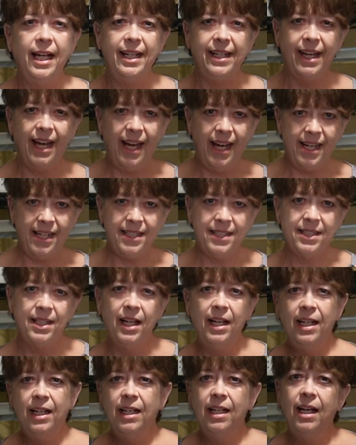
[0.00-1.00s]
Hi guys,
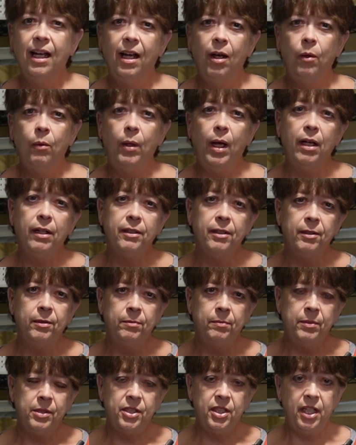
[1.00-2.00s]

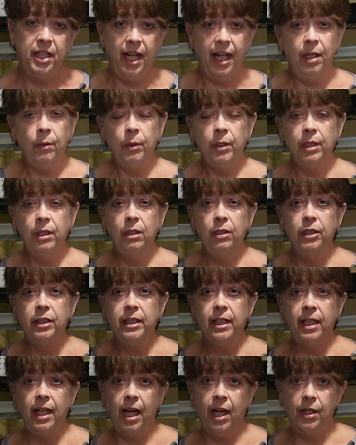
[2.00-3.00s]
welcome. Today we're going to
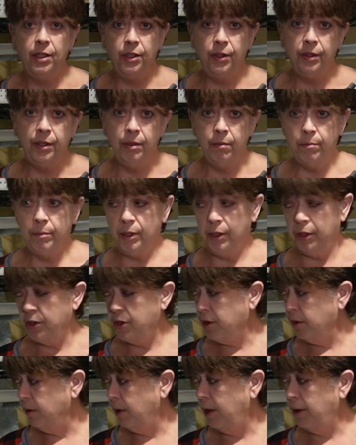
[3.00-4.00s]
look at how you can
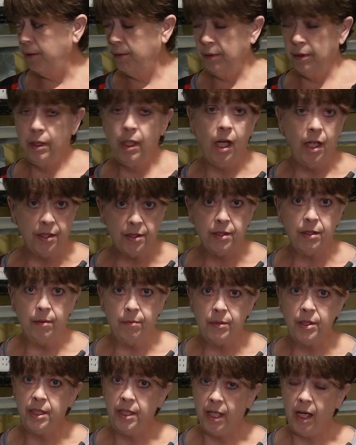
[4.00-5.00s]
build your own
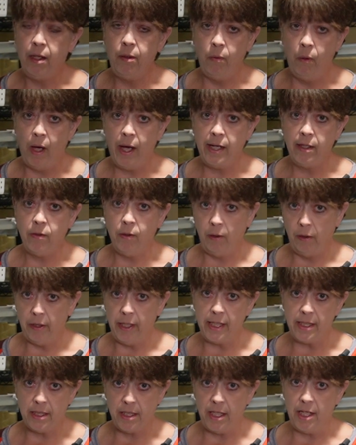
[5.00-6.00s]
custom DIY grow
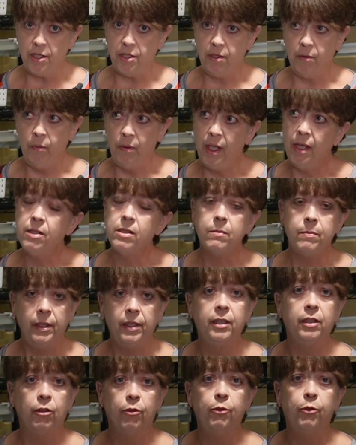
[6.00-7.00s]
light station without
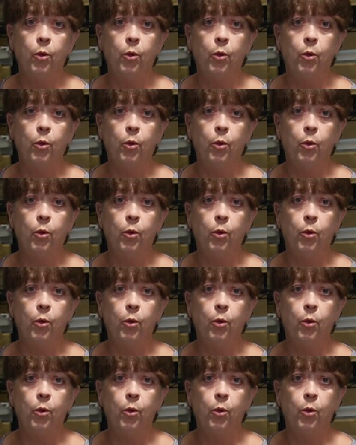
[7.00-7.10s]
spending a